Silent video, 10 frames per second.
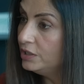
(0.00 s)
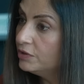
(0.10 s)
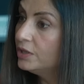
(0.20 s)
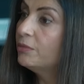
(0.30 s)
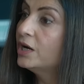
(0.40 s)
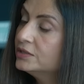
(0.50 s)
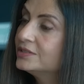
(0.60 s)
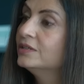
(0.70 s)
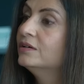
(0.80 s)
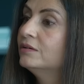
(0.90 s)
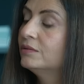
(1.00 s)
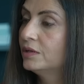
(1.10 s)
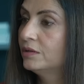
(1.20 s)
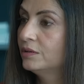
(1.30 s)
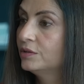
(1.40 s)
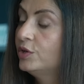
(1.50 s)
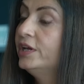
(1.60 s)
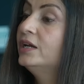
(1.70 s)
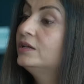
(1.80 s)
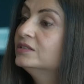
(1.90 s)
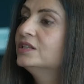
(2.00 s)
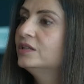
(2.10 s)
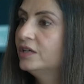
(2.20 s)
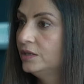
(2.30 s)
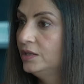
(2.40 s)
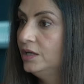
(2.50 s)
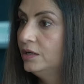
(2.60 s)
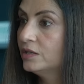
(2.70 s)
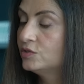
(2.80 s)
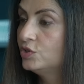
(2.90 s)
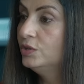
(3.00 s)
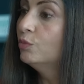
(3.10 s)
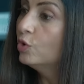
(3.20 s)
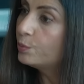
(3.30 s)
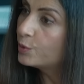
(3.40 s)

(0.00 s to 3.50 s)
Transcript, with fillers: even amongst the uh, creators in the Hindi industry, more mm.